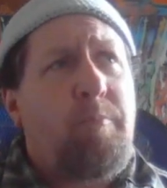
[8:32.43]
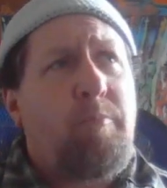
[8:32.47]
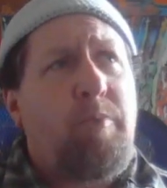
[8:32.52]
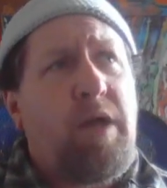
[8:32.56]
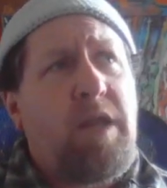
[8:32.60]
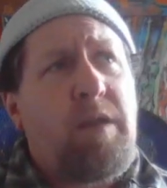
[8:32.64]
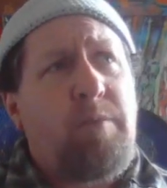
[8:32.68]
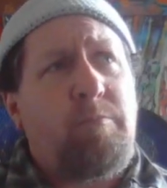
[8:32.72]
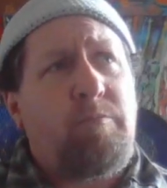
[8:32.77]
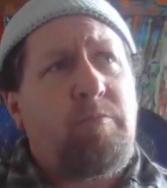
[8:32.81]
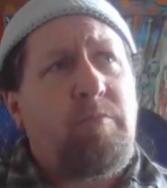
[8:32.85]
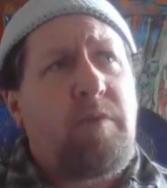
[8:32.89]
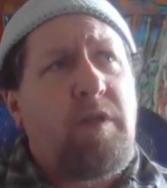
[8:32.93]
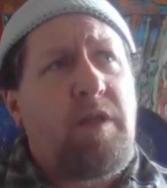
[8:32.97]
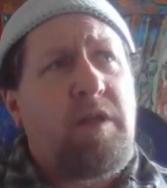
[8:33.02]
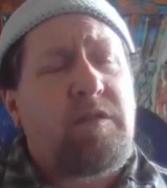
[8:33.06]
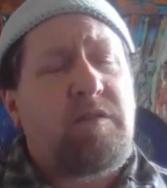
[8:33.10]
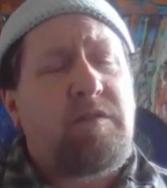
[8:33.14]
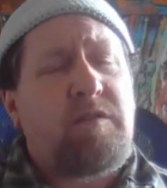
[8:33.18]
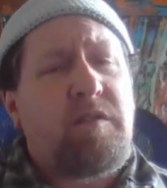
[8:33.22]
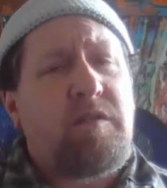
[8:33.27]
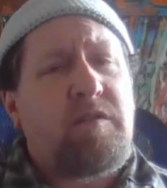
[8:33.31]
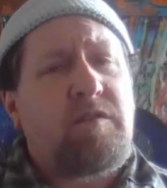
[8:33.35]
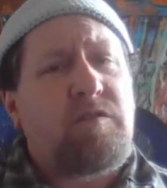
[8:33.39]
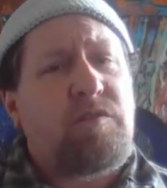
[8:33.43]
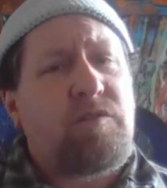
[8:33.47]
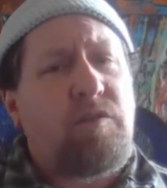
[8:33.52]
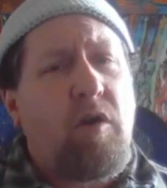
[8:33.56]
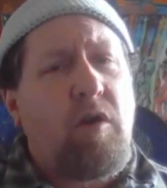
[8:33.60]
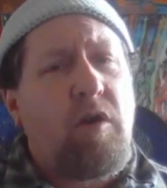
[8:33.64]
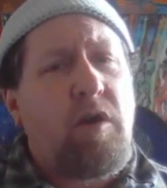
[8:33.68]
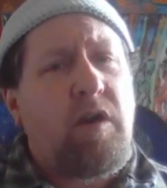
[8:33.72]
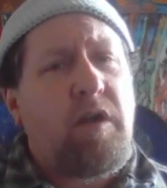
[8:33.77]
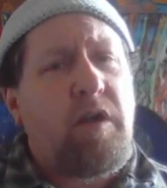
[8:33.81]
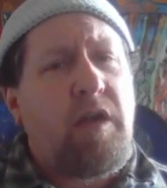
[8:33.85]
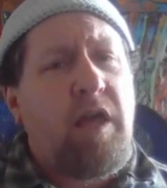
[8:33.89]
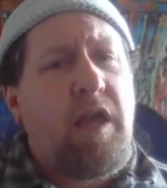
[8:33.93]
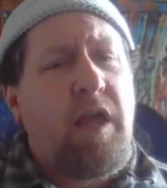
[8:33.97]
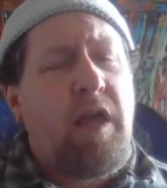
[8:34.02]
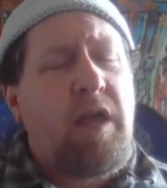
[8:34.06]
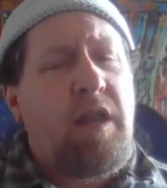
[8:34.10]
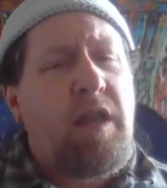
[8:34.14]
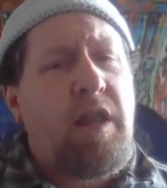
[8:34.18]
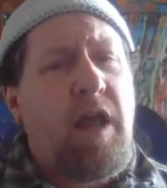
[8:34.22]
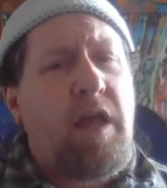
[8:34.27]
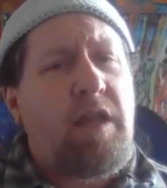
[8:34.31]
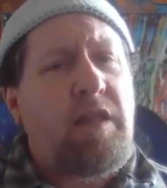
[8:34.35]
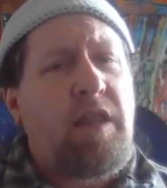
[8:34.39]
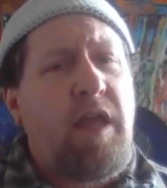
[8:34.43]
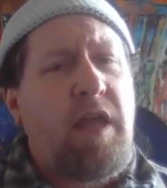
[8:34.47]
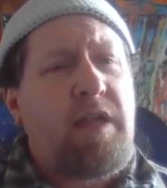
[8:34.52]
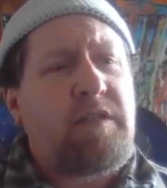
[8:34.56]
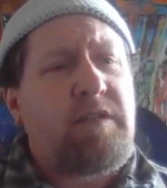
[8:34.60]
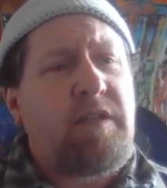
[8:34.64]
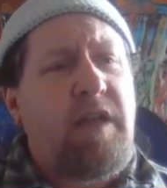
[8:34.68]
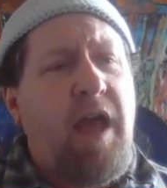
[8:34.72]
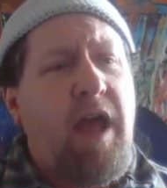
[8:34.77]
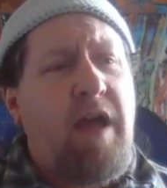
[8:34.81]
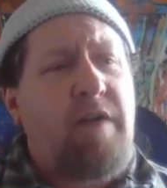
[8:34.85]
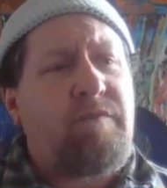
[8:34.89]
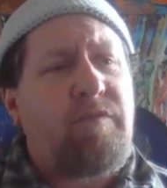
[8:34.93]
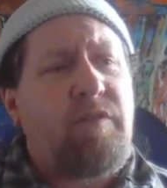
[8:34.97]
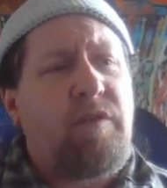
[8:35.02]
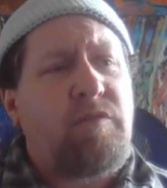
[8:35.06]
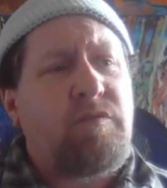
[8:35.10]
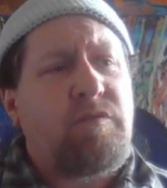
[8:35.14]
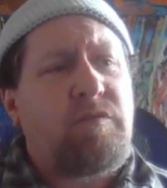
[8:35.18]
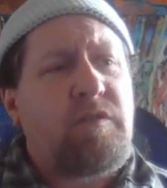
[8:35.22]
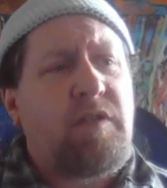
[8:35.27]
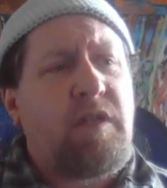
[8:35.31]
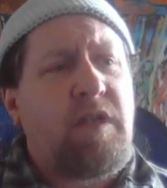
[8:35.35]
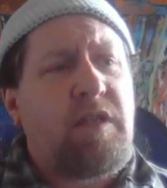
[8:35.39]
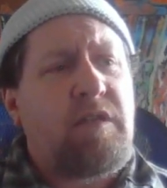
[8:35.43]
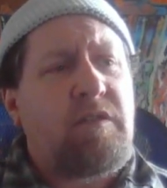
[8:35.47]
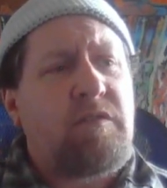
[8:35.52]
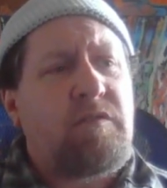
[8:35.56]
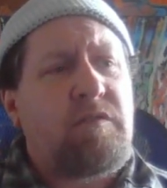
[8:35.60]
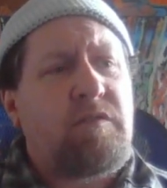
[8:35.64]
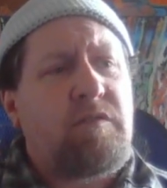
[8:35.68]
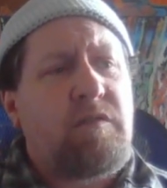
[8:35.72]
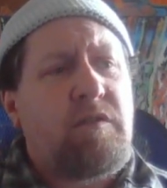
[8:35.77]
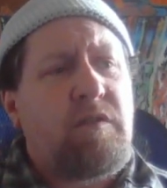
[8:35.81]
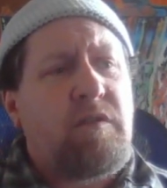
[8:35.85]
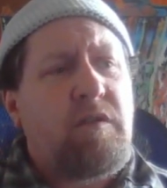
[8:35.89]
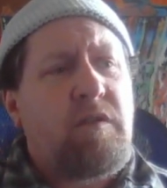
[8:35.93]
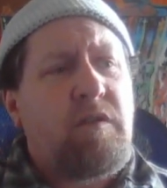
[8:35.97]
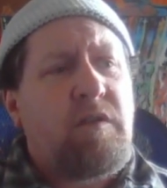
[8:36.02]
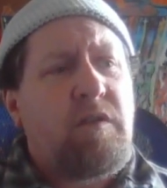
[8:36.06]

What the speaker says: but it's a start, and I like to have those things.